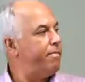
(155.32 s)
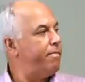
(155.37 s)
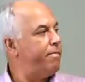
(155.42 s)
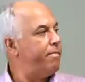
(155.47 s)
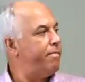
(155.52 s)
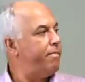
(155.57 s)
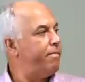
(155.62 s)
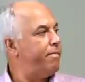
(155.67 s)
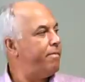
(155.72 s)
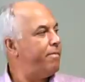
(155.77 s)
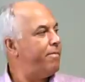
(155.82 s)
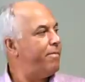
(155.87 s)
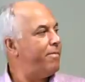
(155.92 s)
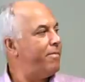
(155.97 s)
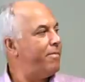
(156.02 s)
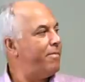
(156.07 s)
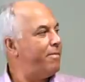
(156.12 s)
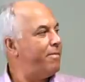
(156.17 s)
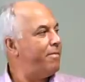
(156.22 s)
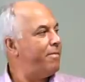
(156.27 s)

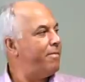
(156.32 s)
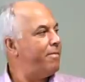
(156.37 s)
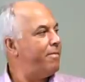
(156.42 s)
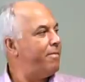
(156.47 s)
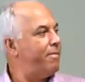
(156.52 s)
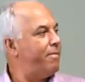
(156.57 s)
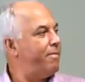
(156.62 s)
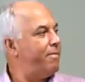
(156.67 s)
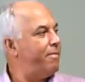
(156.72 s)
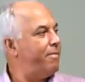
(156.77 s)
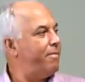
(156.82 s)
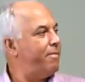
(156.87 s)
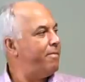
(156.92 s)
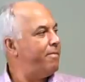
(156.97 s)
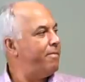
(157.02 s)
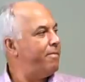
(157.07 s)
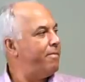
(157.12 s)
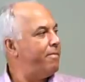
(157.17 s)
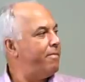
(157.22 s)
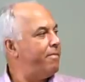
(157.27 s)

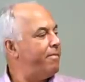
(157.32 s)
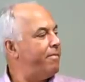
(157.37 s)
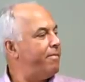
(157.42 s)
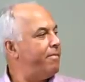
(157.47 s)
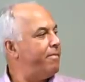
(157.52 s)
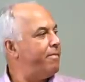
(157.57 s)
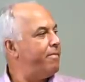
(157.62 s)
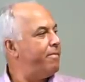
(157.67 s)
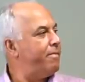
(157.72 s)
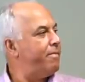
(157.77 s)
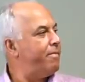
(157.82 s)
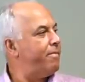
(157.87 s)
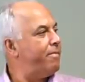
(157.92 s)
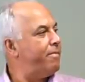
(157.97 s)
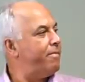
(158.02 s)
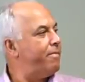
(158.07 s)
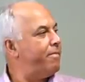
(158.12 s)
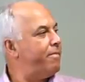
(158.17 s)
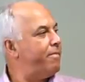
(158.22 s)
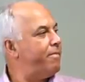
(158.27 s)

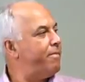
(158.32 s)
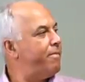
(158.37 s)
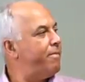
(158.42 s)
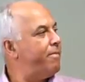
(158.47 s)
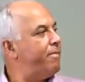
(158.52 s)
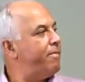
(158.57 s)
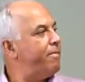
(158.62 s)
(not speaking)